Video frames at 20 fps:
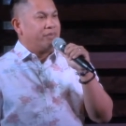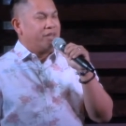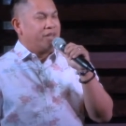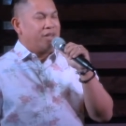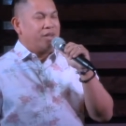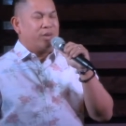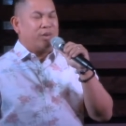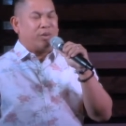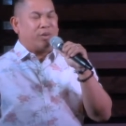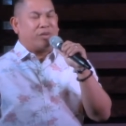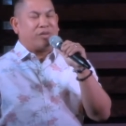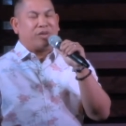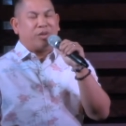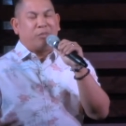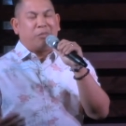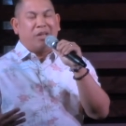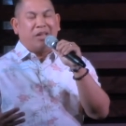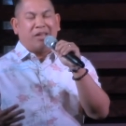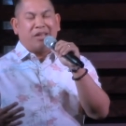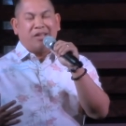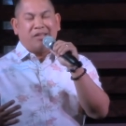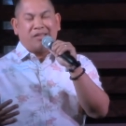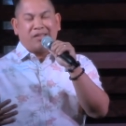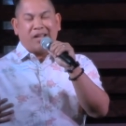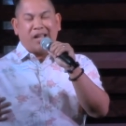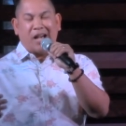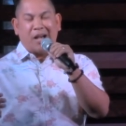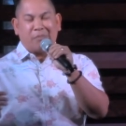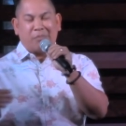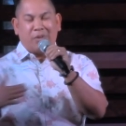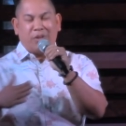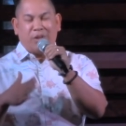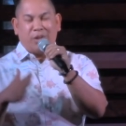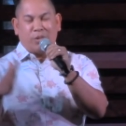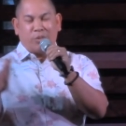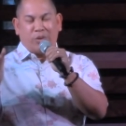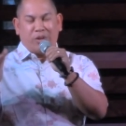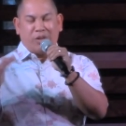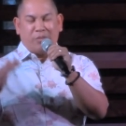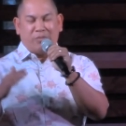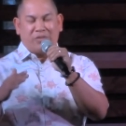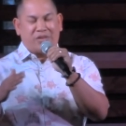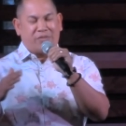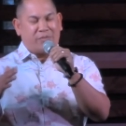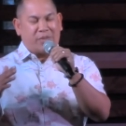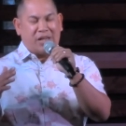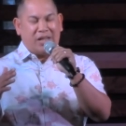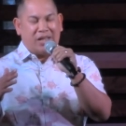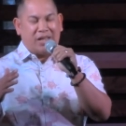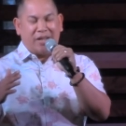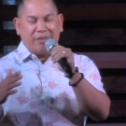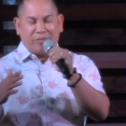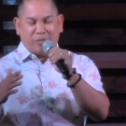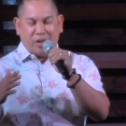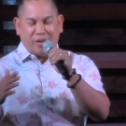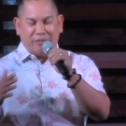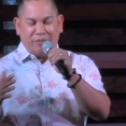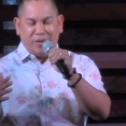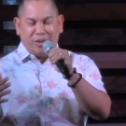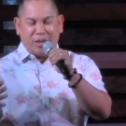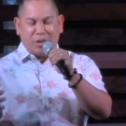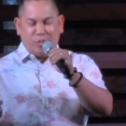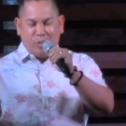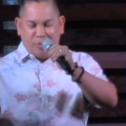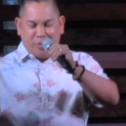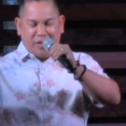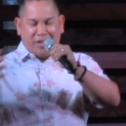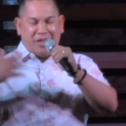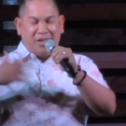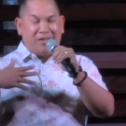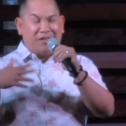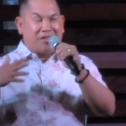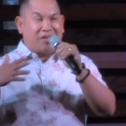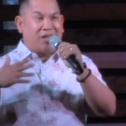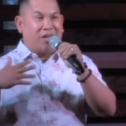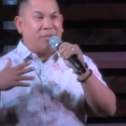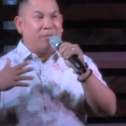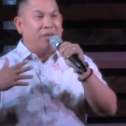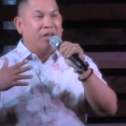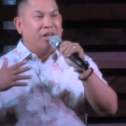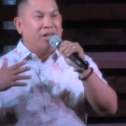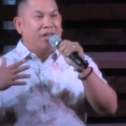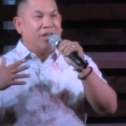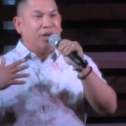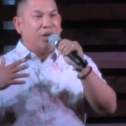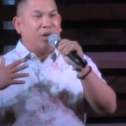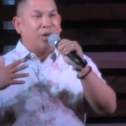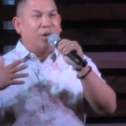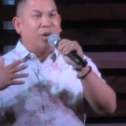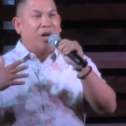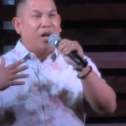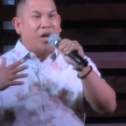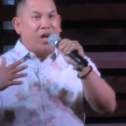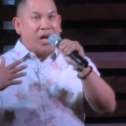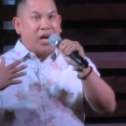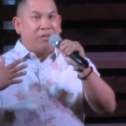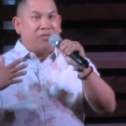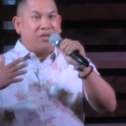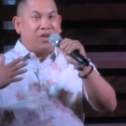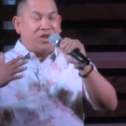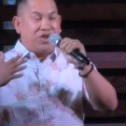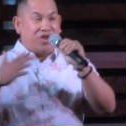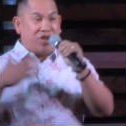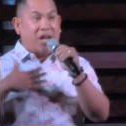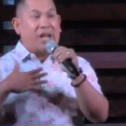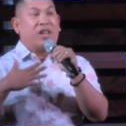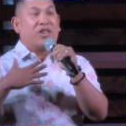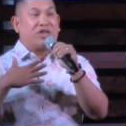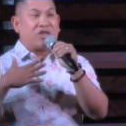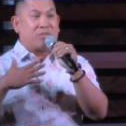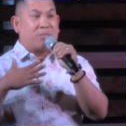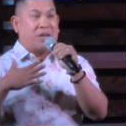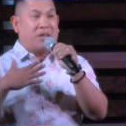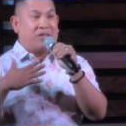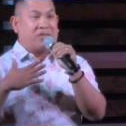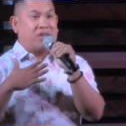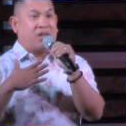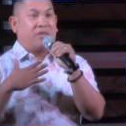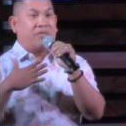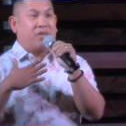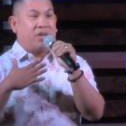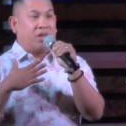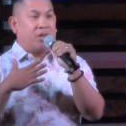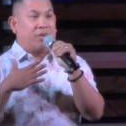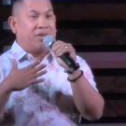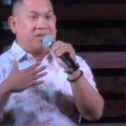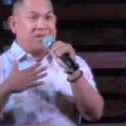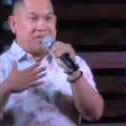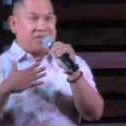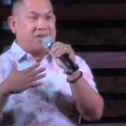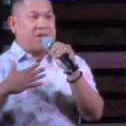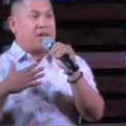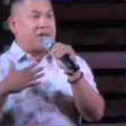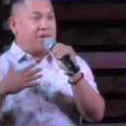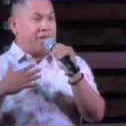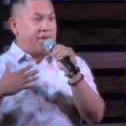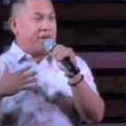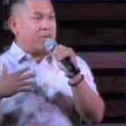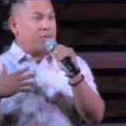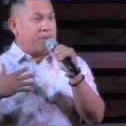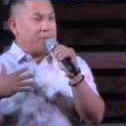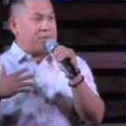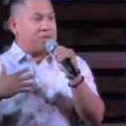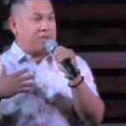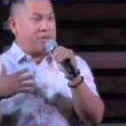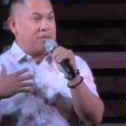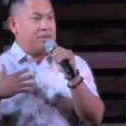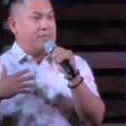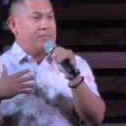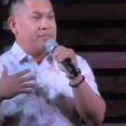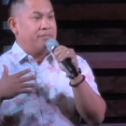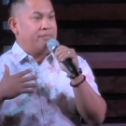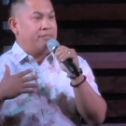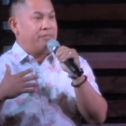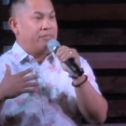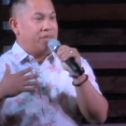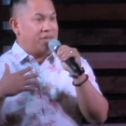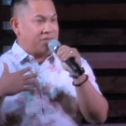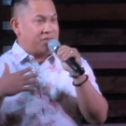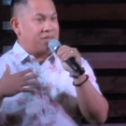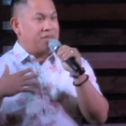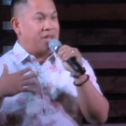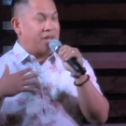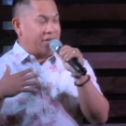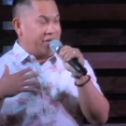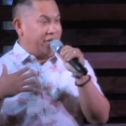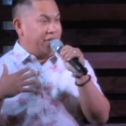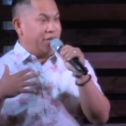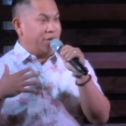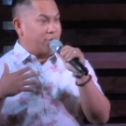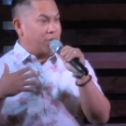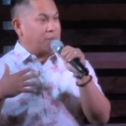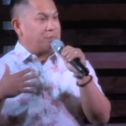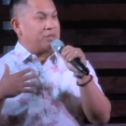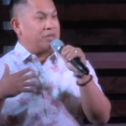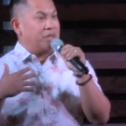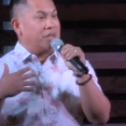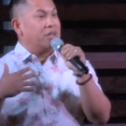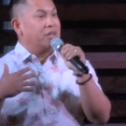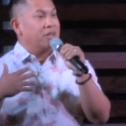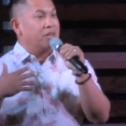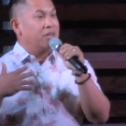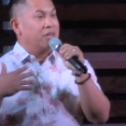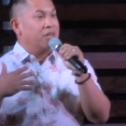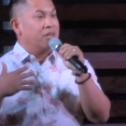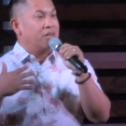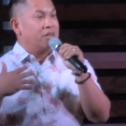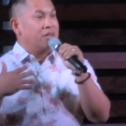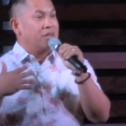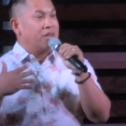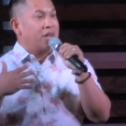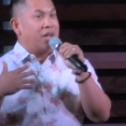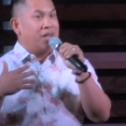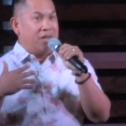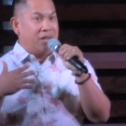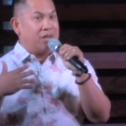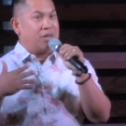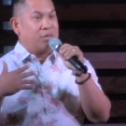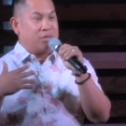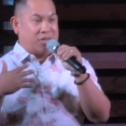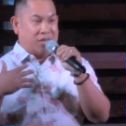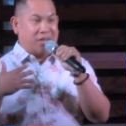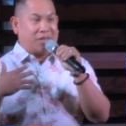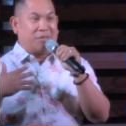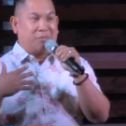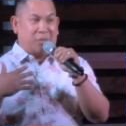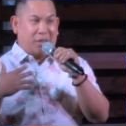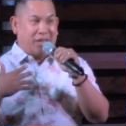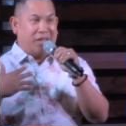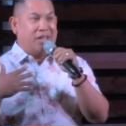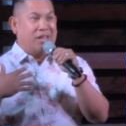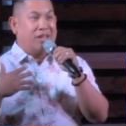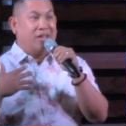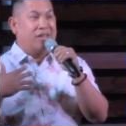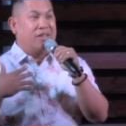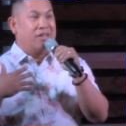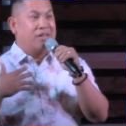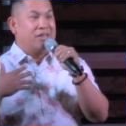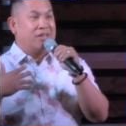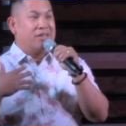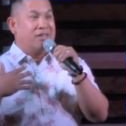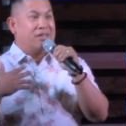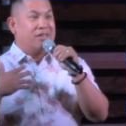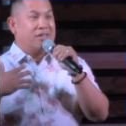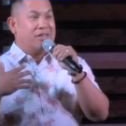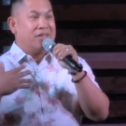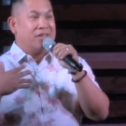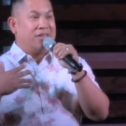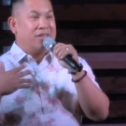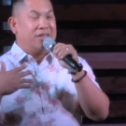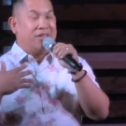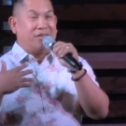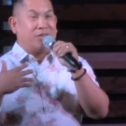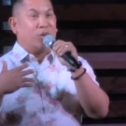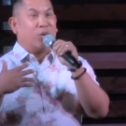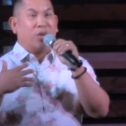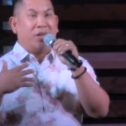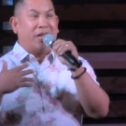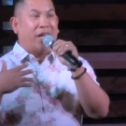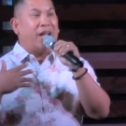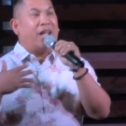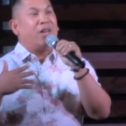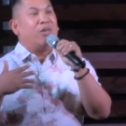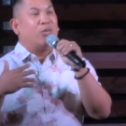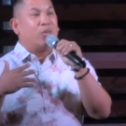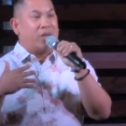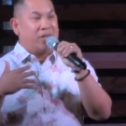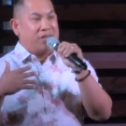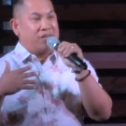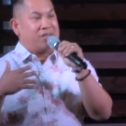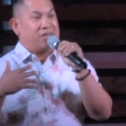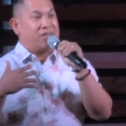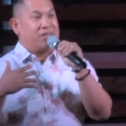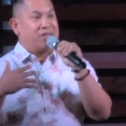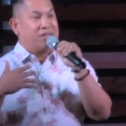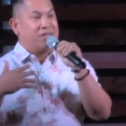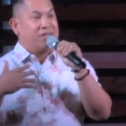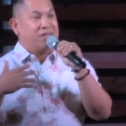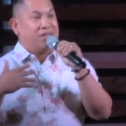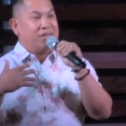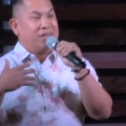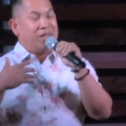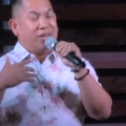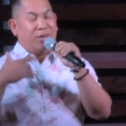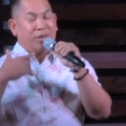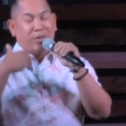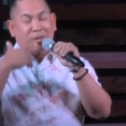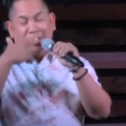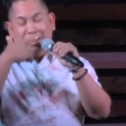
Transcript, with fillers: You know, there's so many things that happen in the rhythms of my life where I feel like when my kids come, you know, I have to challenge myself and go, this is not an interruption. This is not an interruption. I need to go talk to my kid. He's only eight once. You know,